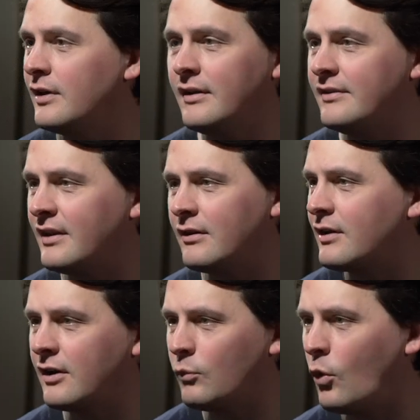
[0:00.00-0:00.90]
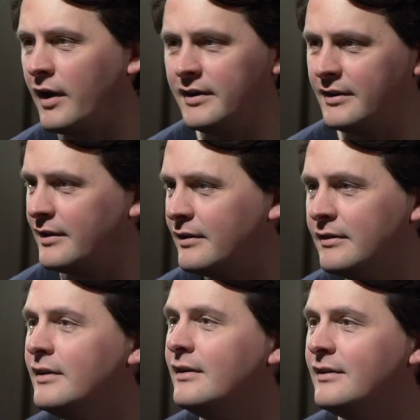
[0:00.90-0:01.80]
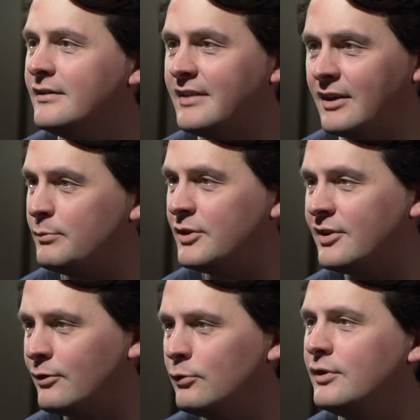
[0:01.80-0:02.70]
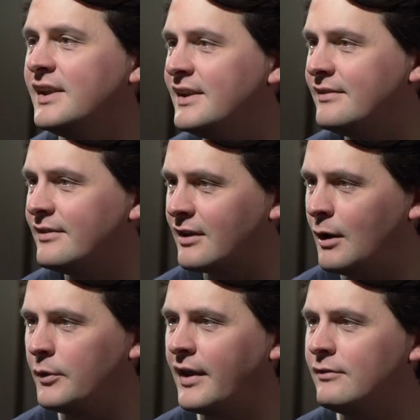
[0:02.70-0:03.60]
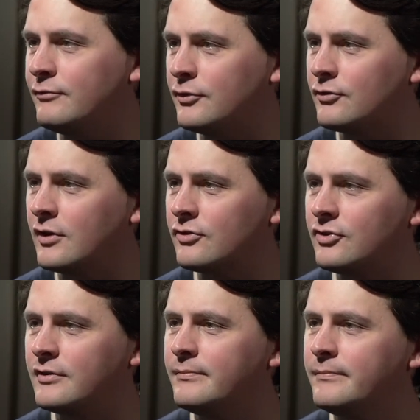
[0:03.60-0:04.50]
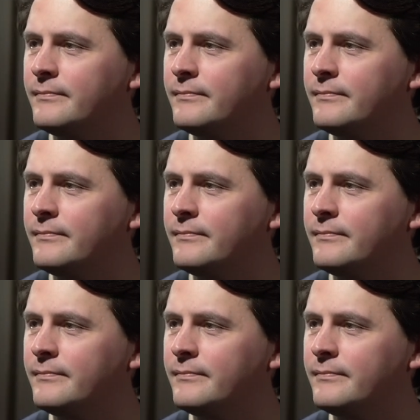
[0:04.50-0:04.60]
there a kind of wider set of material needs that come with that infrastructure?